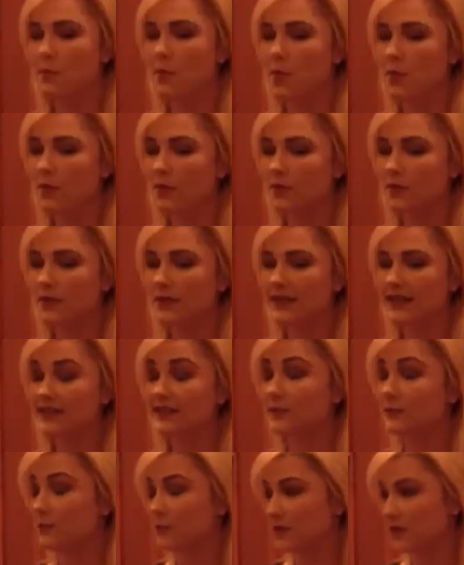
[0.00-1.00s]
mobile
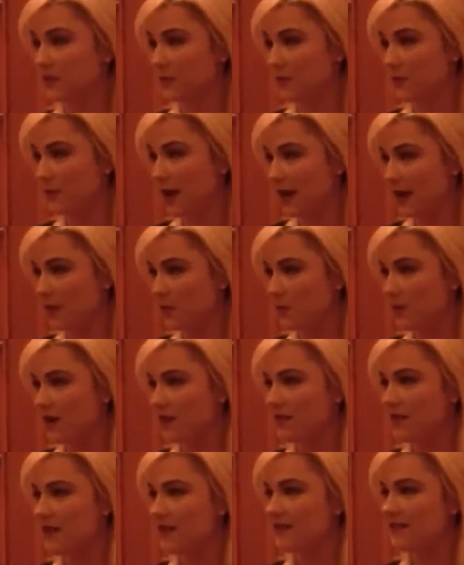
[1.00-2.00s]
is a force to be reckoned
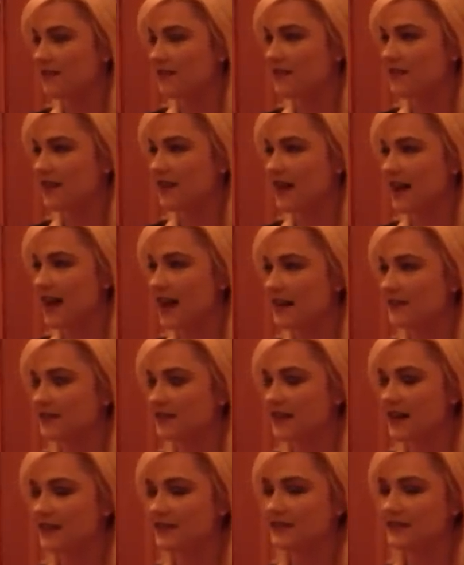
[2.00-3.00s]
with. And I think that
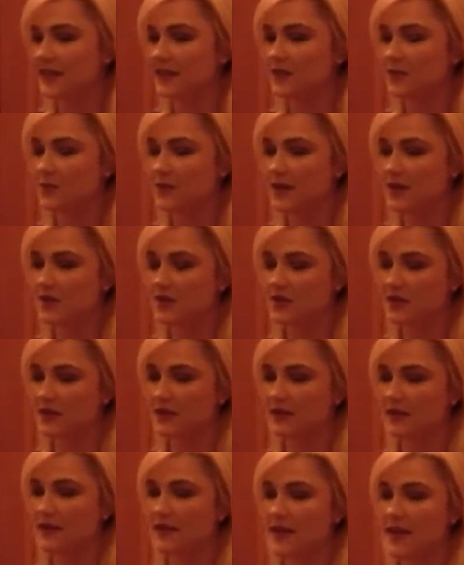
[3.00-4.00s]
as that
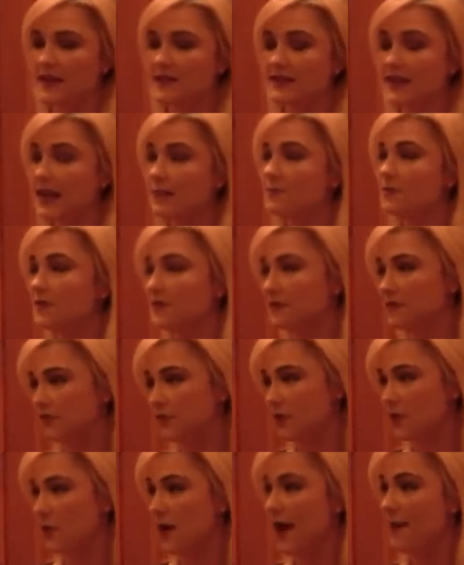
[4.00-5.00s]
saturation and that adaptation,
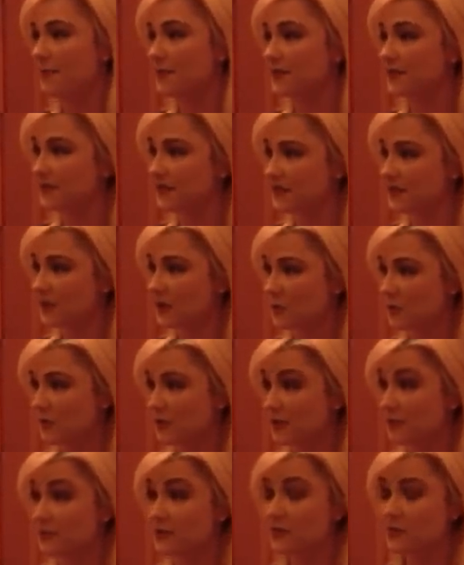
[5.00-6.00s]
happens
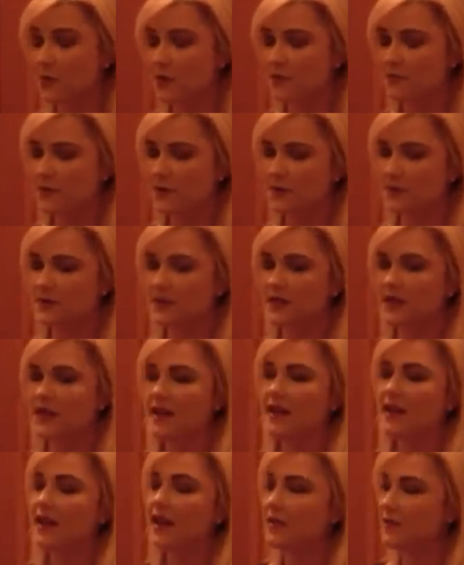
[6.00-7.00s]
continually for smartphones
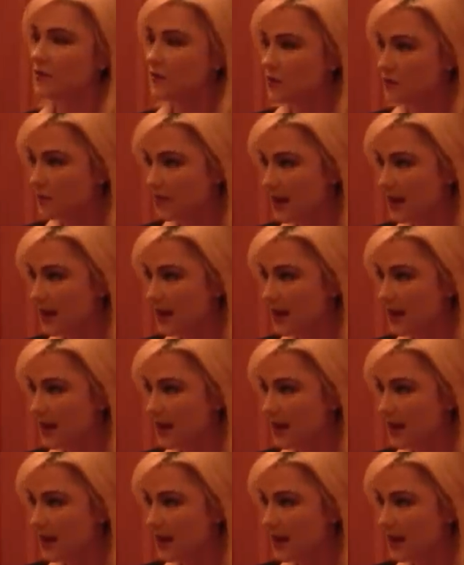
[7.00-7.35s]
in the